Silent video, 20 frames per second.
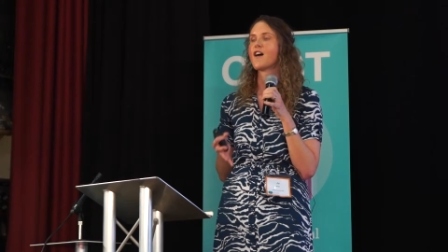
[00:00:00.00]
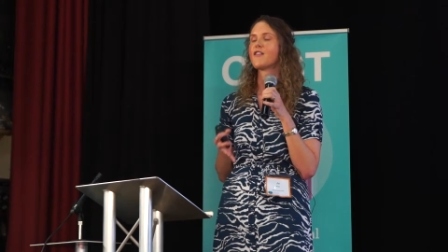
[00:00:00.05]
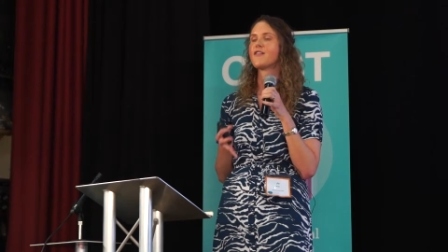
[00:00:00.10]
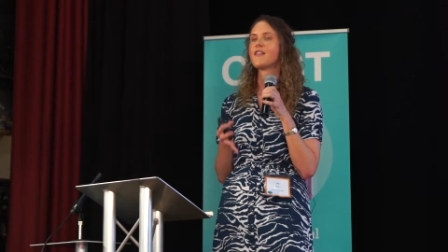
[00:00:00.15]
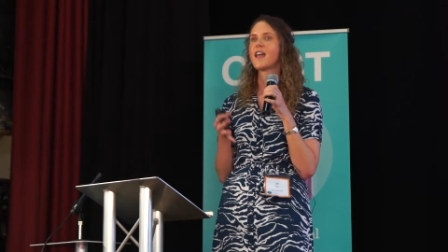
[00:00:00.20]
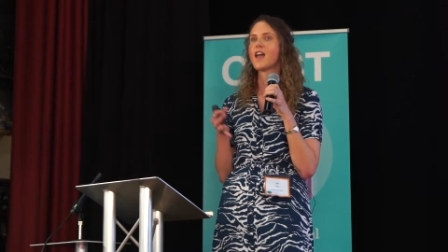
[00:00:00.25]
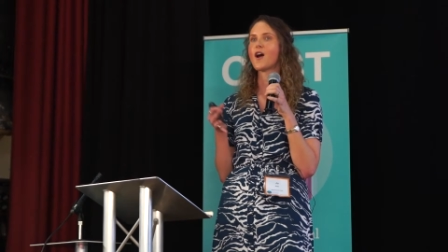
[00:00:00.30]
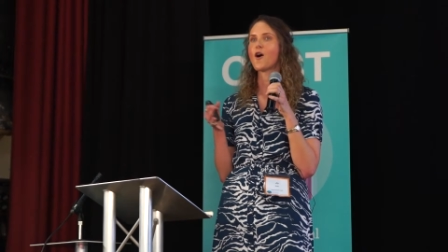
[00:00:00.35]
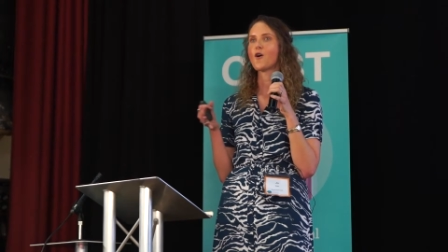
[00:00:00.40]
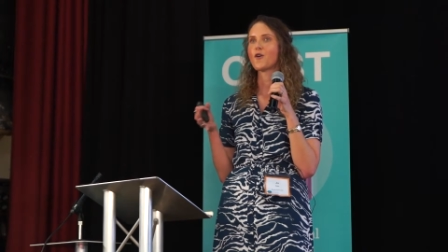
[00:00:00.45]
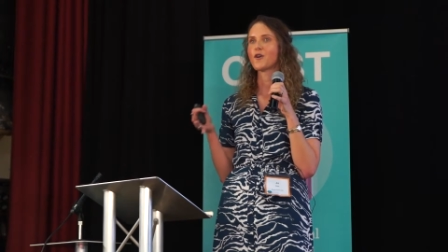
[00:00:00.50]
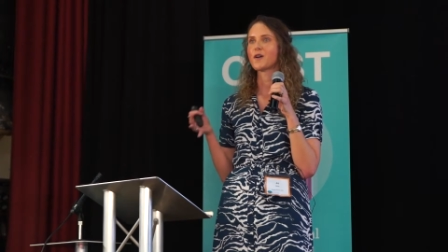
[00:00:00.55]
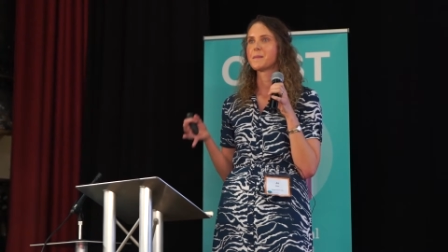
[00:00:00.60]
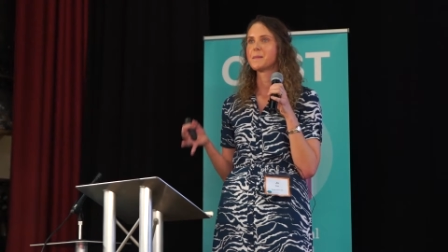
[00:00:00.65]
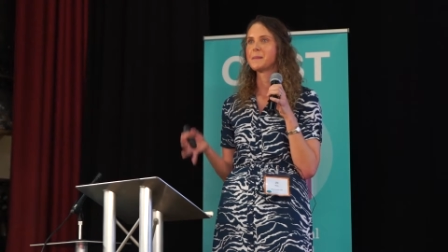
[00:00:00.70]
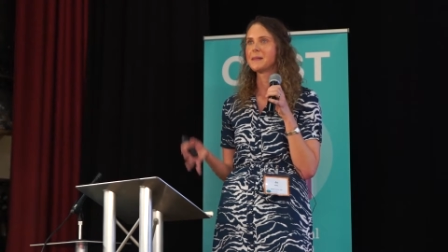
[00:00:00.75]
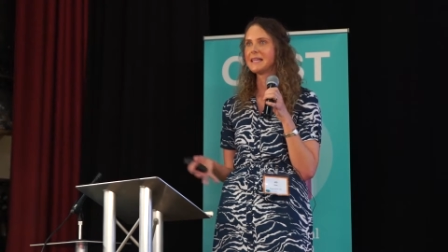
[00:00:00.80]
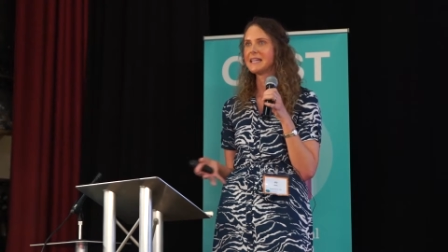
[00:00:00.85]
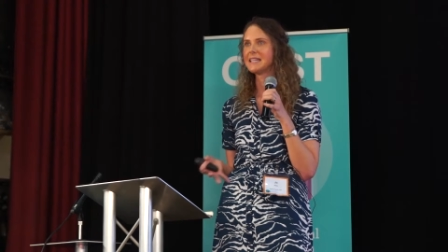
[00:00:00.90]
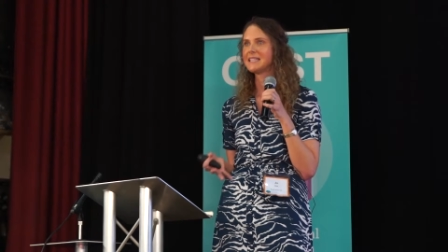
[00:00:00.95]
They all
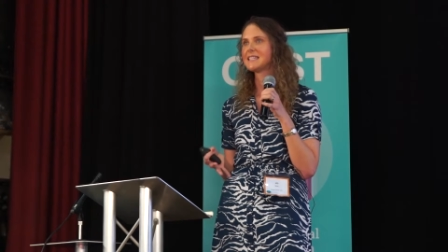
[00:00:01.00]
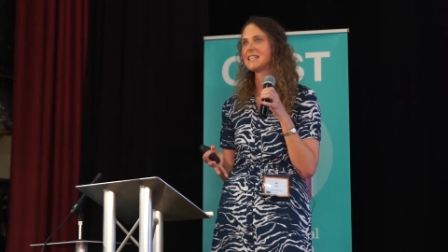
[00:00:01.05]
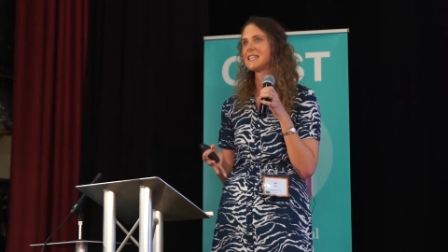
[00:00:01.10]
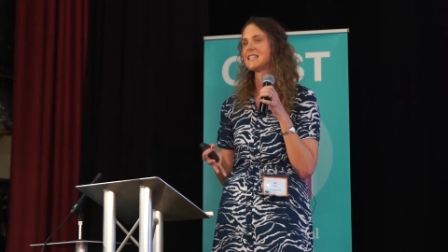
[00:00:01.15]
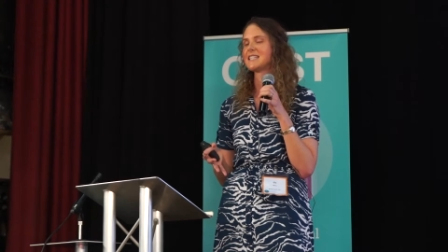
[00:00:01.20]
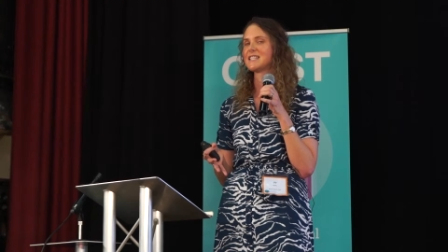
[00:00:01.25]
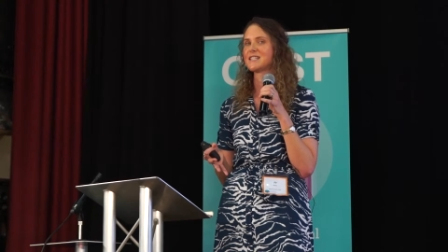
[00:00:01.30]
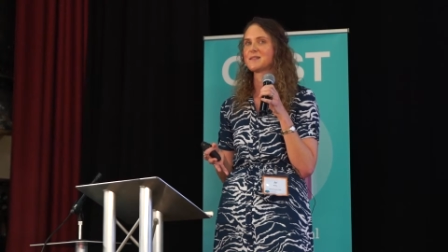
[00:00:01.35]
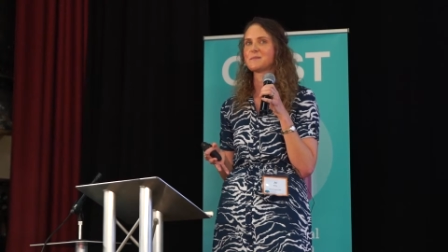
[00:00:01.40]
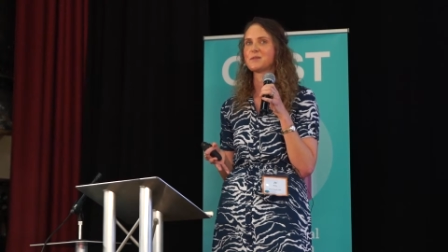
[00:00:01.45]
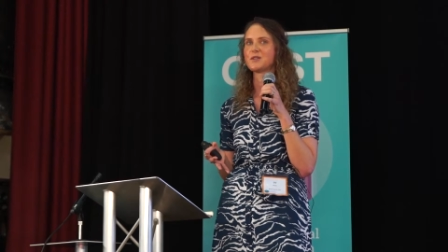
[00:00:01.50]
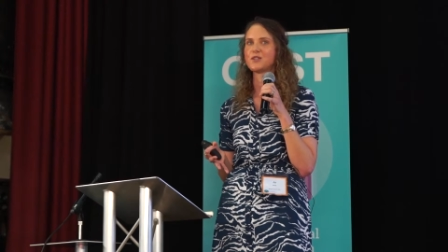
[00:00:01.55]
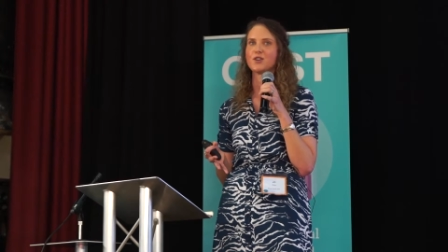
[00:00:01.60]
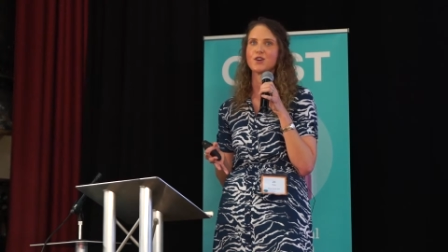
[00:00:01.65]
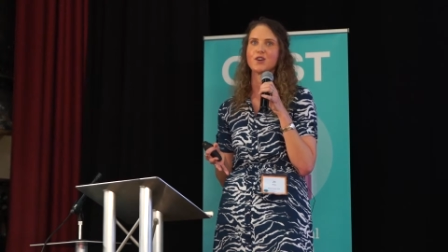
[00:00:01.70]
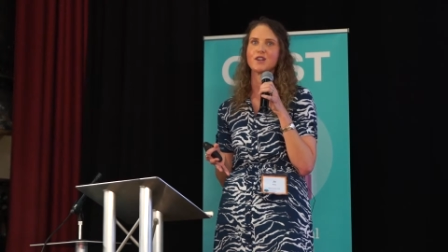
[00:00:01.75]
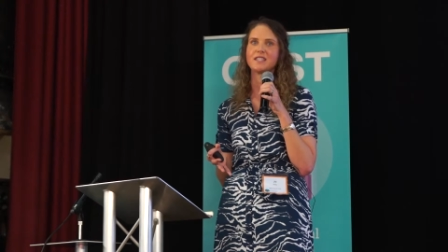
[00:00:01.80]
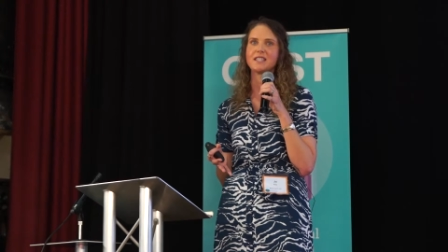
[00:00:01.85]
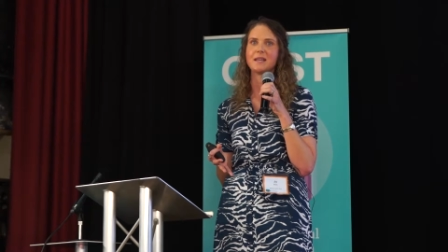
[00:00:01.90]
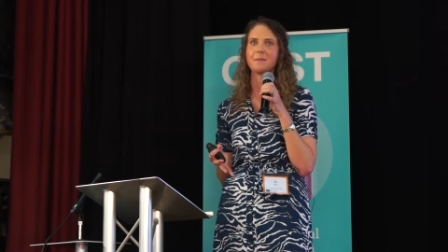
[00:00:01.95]
completed the
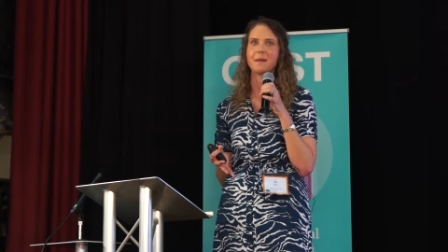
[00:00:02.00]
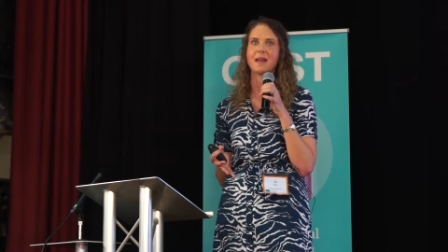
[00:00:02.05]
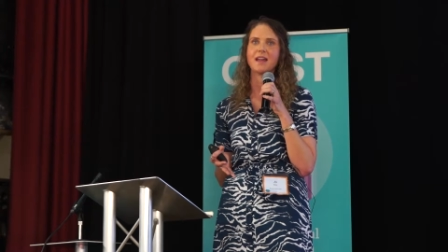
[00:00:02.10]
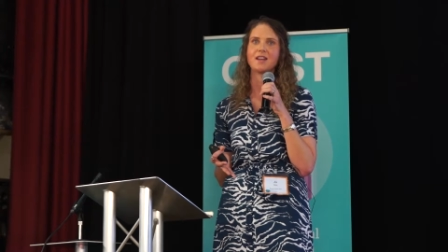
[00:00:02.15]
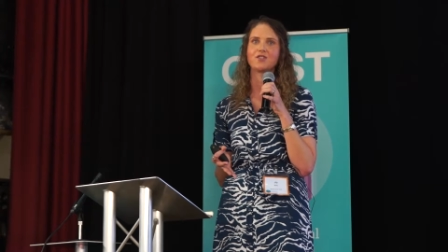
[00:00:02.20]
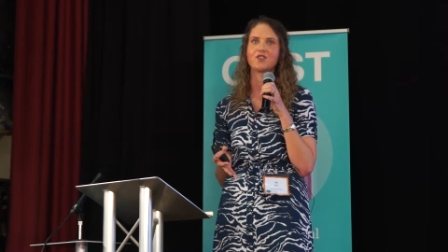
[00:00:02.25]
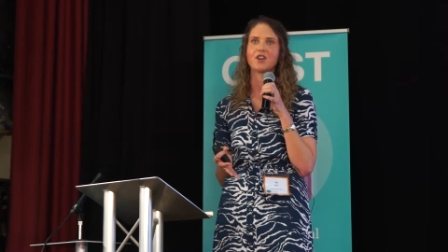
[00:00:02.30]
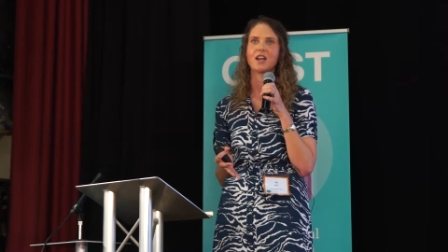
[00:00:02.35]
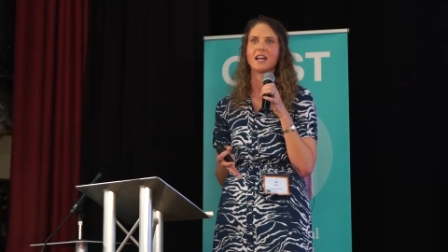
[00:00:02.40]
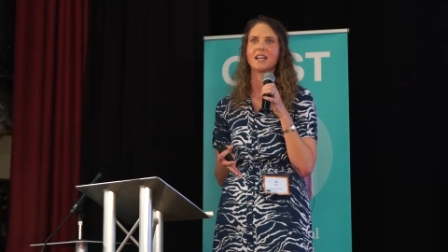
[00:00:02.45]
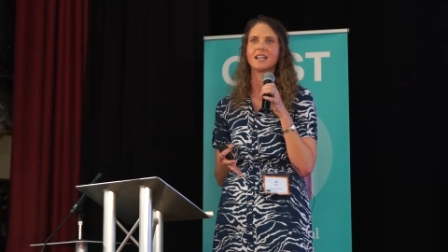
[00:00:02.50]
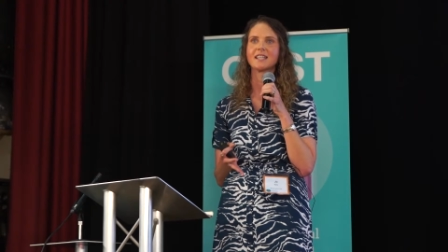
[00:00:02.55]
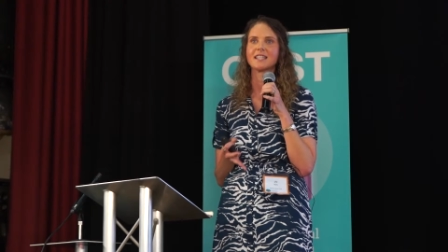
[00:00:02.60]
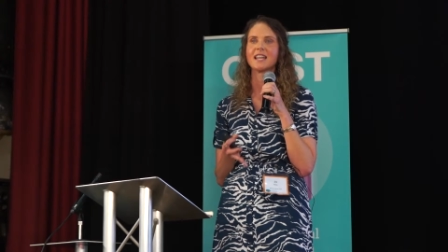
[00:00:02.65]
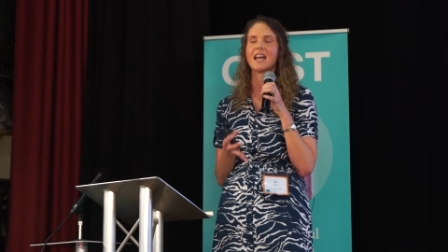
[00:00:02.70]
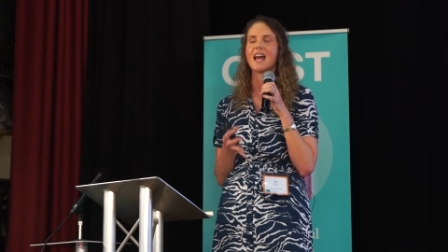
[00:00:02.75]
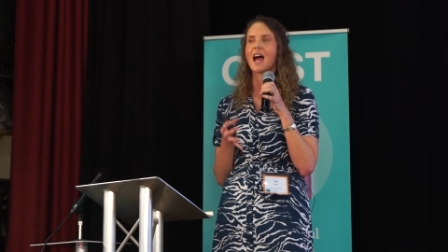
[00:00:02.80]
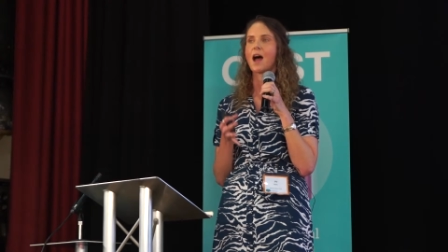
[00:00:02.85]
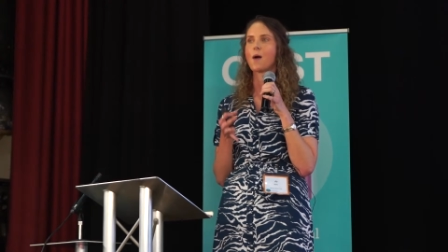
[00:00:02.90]
maturity matrix,